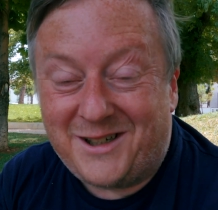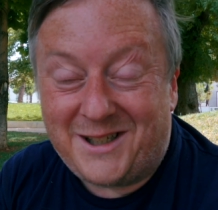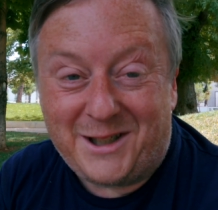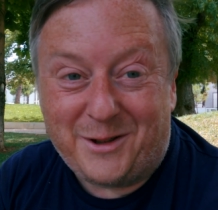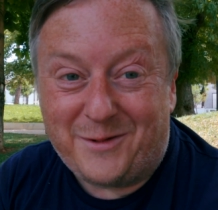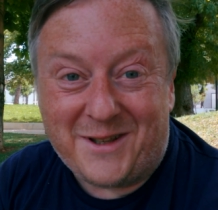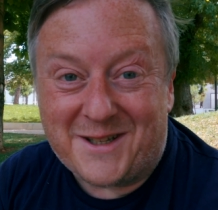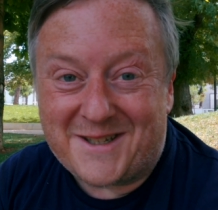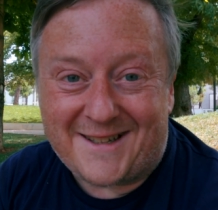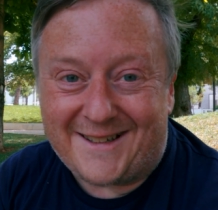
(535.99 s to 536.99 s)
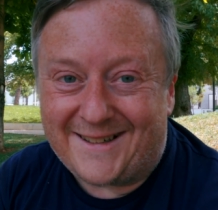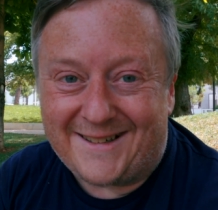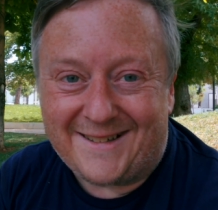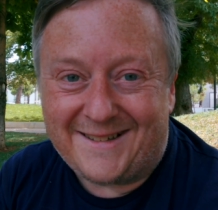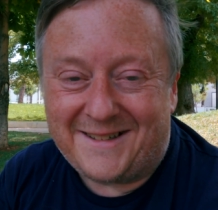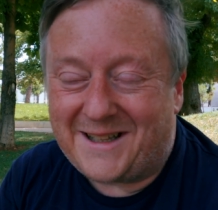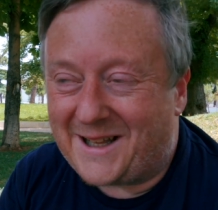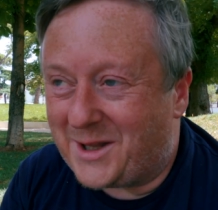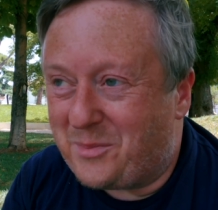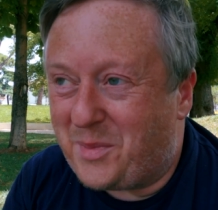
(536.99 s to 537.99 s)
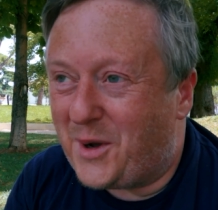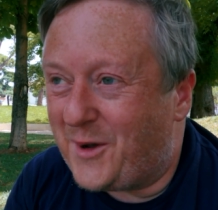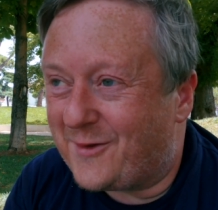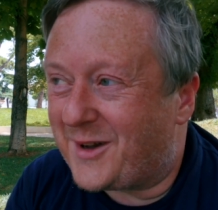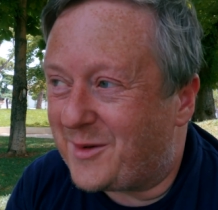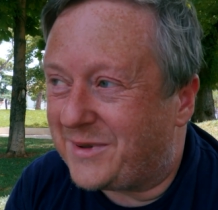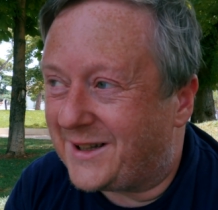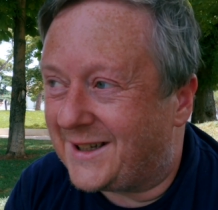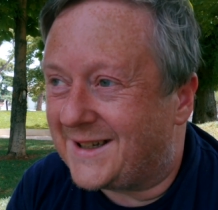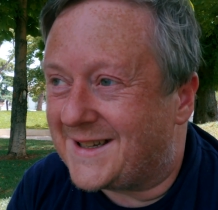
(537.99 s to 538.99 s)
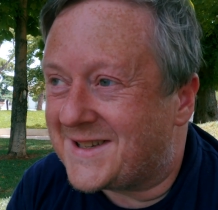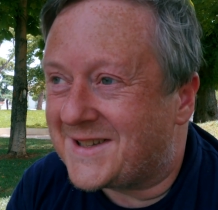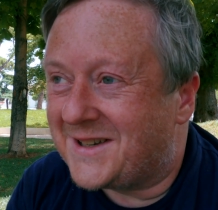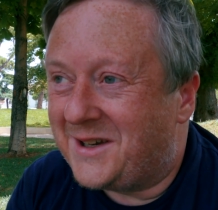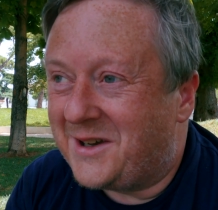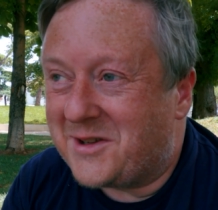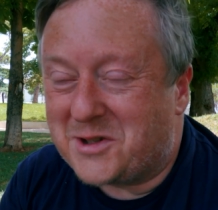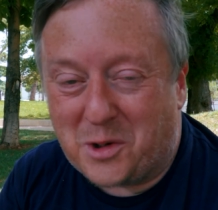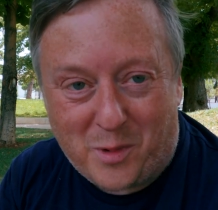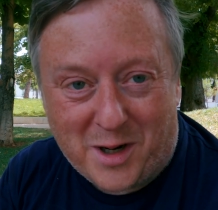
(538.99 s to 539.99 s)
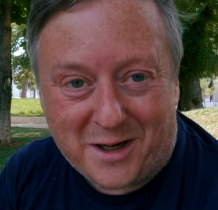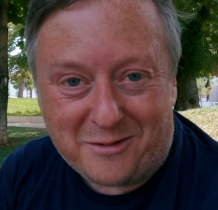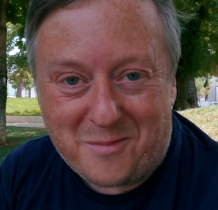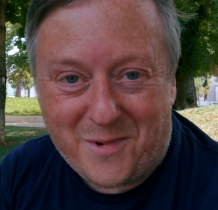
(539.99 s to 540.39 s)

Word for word: really loving this city at the perfect place to work